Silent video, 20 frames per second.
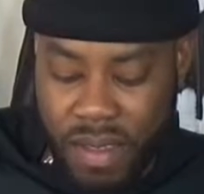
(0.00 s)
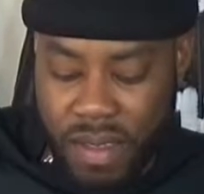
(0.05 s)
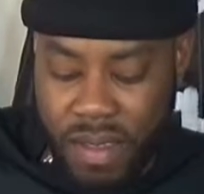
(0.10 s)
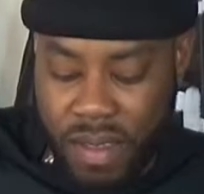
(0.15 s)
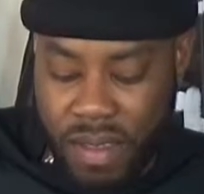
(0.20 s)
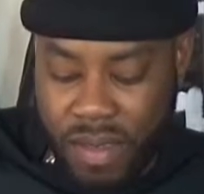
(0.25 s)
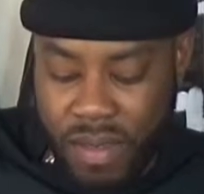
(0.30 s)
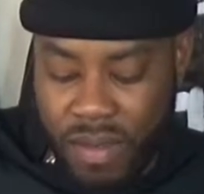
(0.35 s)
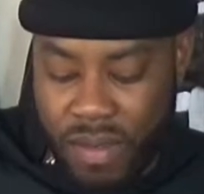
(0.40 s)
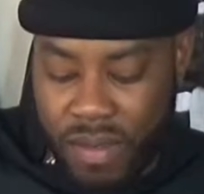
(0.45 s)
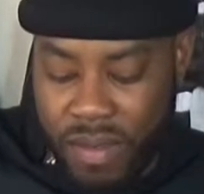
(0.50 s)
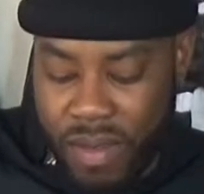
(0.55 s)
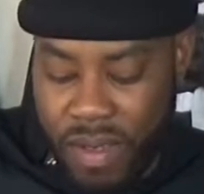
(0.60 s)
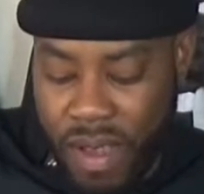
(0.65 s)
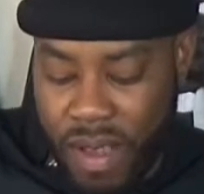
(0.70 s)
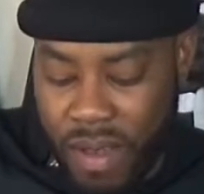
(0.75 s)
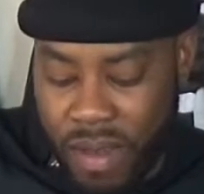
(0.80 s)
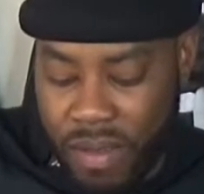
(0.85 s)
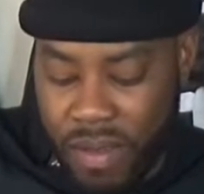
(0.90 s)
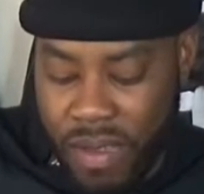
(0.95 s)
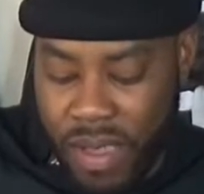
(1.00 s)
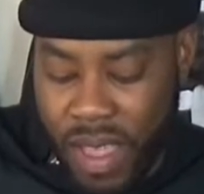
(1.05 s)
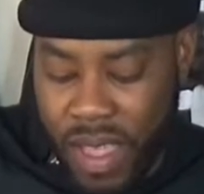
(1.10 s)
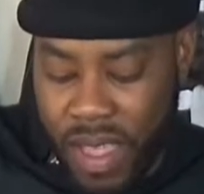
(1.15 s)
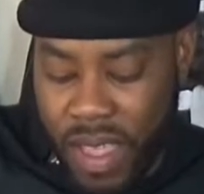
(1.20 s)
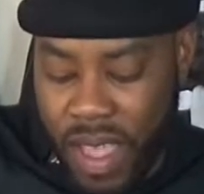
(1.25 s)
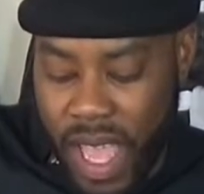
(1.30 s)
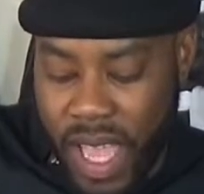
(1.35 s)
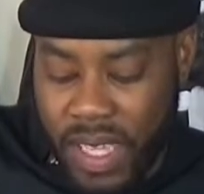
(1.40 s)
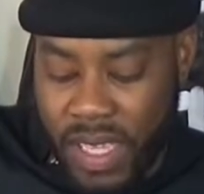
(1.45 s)
through the whole
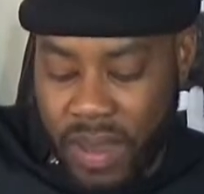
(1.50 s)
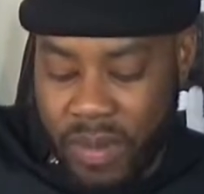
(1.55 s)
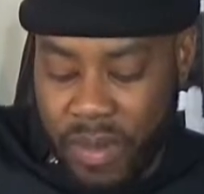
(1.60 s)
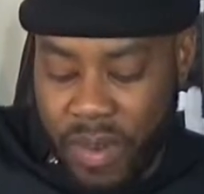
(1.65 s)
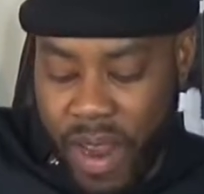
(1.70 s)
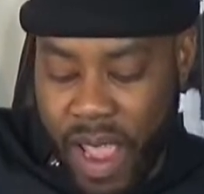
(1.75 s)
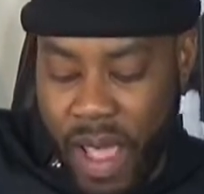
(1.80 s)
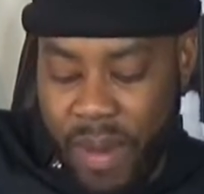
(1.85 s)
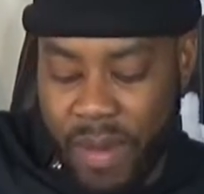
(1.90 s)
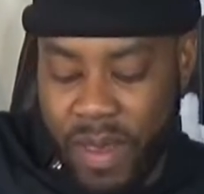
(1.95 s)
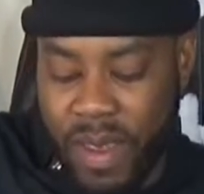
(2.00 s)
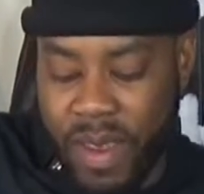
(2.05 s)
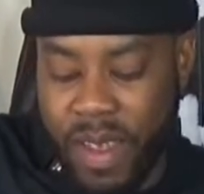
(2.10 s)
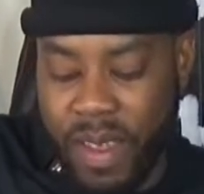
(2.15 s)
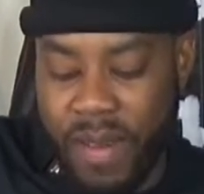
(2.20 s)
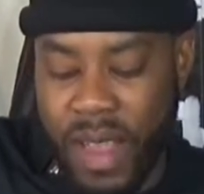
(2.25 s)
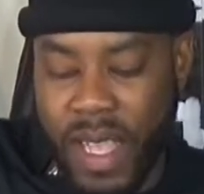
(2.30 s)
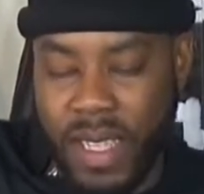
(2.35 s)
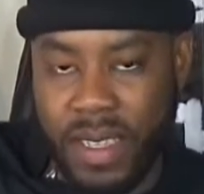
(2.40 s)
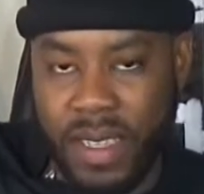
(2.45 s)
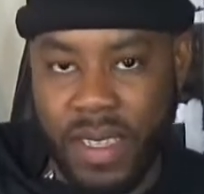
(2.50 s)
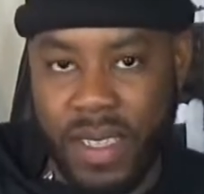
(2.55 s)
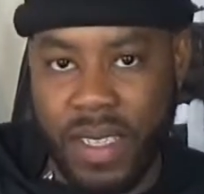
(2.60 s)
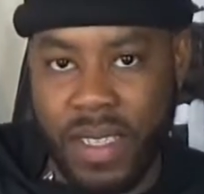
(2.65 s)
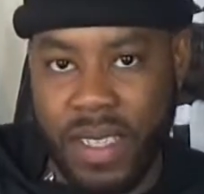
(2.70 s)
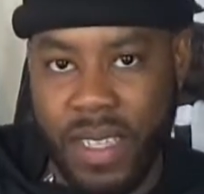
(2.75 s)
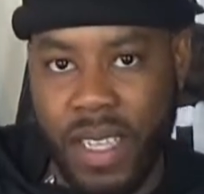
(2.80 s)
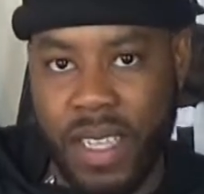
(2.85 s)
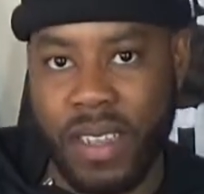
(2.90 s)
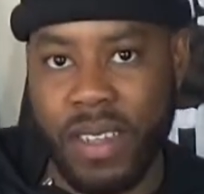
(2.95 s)
thing. As I'm grabbing it up, I just
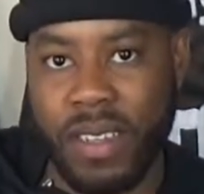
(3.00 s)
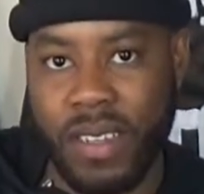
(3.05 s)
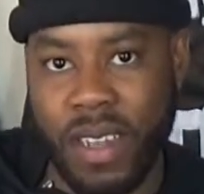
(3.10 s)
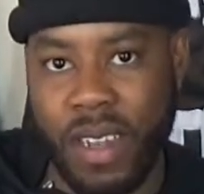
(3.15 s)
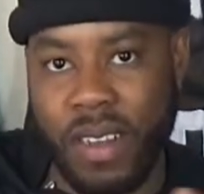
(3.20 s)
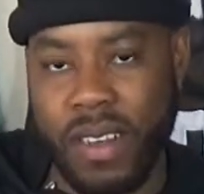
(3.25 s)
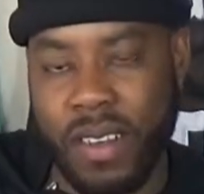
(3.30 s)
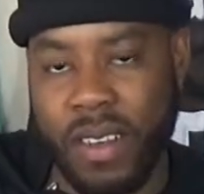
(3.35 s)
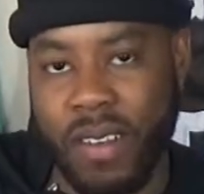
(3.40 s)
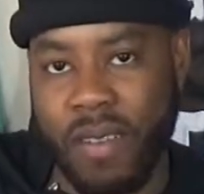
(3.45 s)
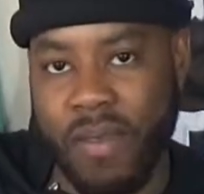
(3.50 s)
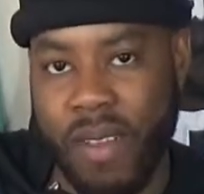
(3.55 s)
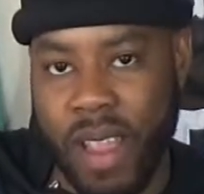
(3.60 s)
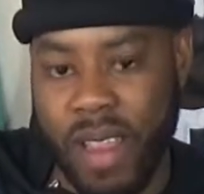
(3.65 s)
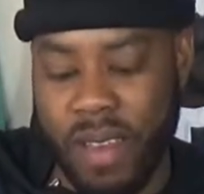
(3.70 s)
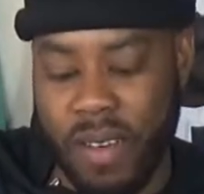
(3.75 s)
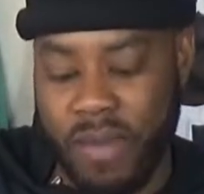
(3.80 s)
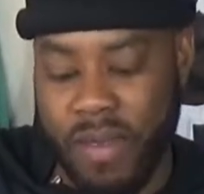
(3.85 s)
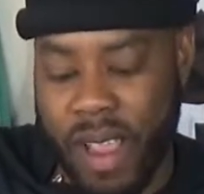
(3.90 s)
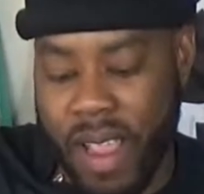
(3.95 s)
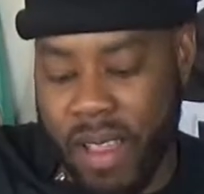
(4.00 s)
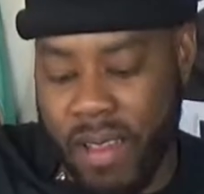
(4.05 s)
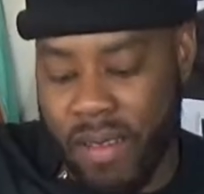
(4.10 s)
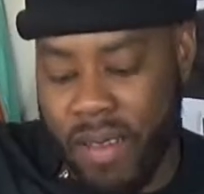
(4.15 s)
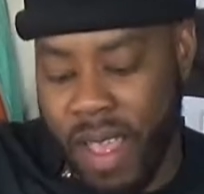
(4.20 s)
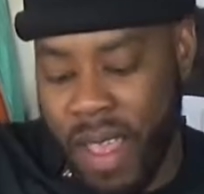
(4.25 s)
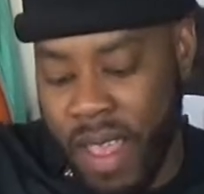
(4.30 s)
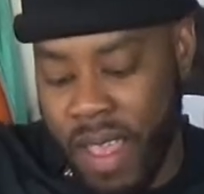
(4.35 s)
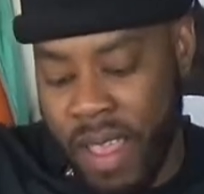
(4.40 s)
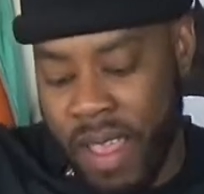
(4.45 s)
continue to turn it around and around.